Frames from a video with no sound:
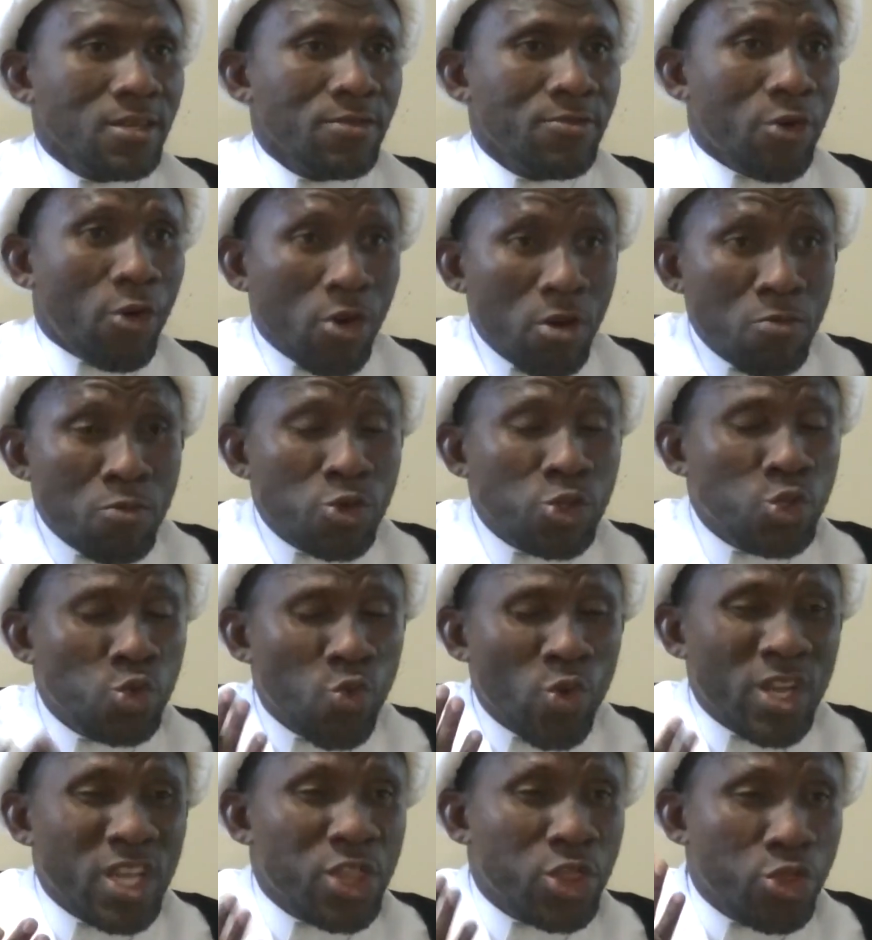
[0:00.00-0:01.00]
For almost
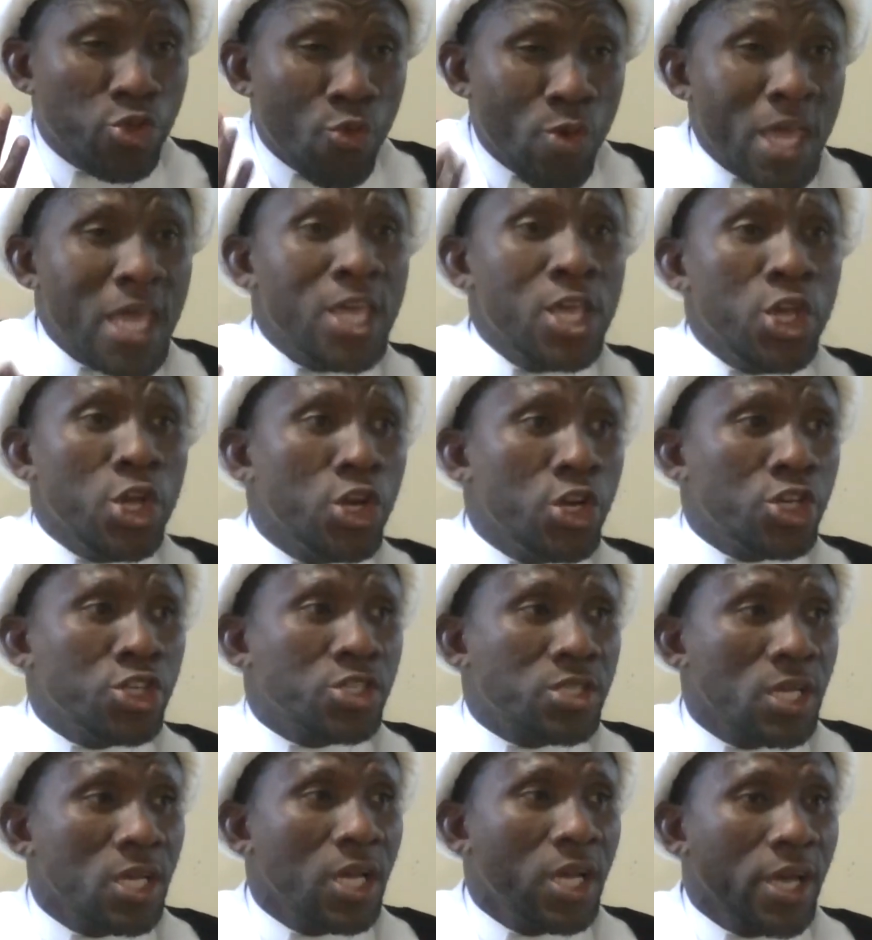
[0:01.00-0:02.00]
23
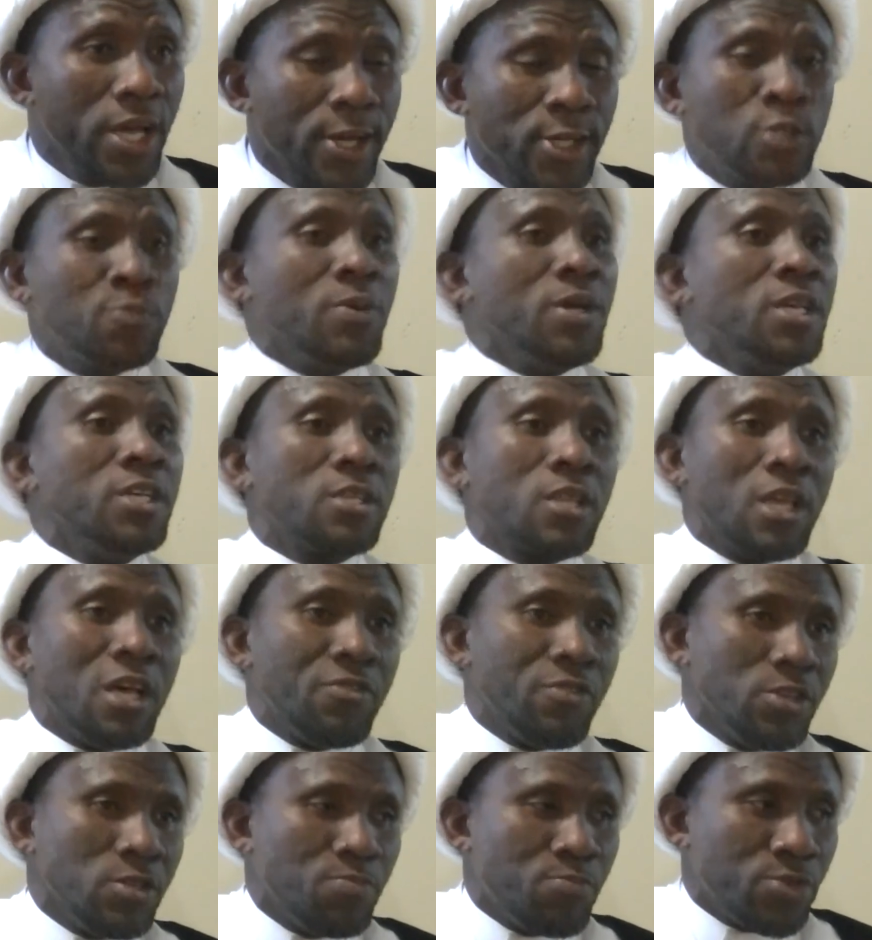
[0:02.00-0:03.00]
years, he spent his
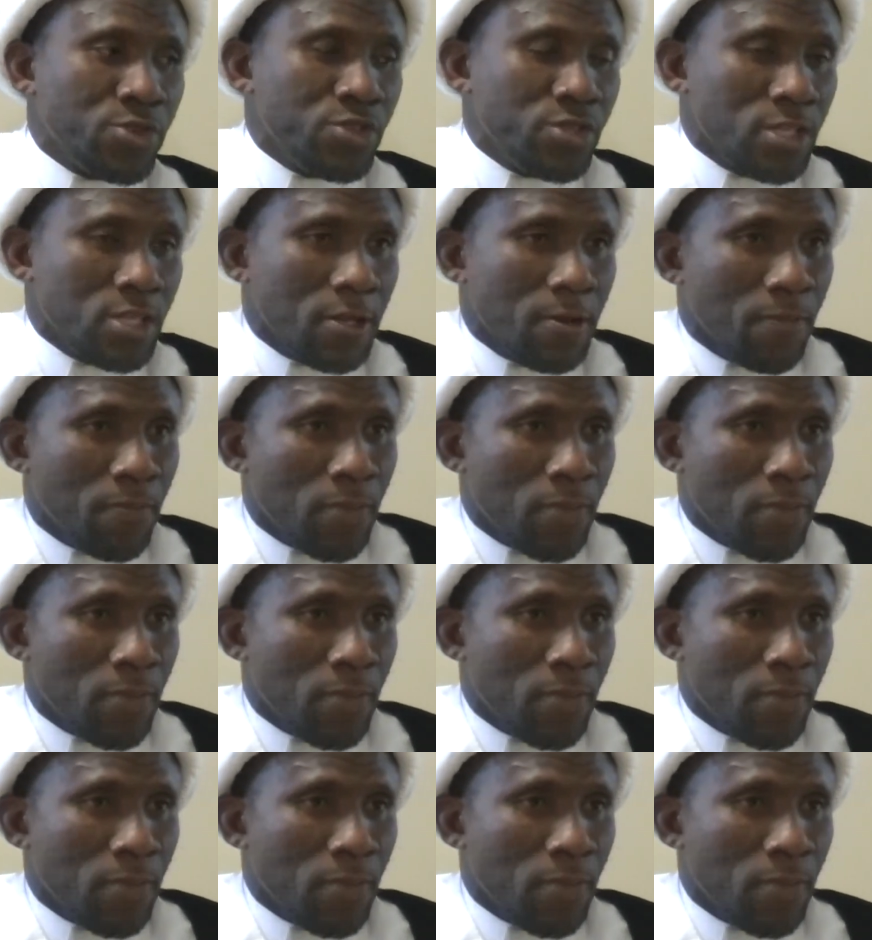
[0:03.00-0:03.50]
life in prison.